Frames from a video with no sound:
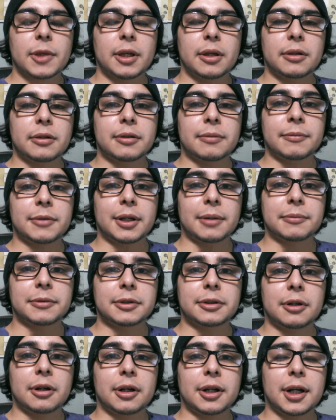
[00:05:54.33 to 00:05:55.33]
And sometimes
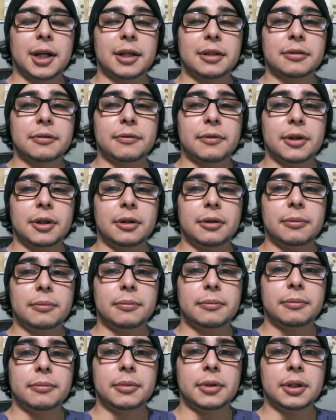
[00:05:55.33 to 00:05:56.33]
it's hard to ask for help,
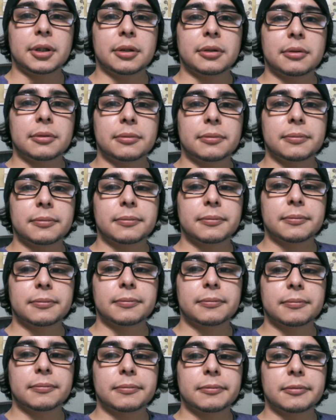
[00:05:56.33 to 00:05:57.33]
but
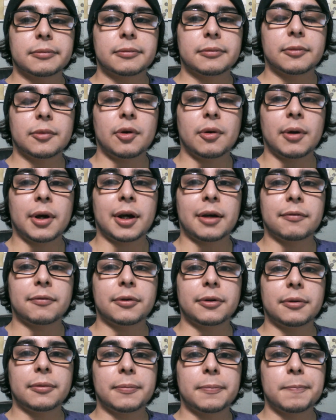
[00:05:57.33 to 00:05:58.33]
you have
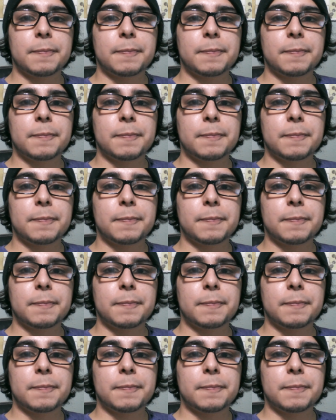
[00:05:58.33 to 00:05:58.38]
to.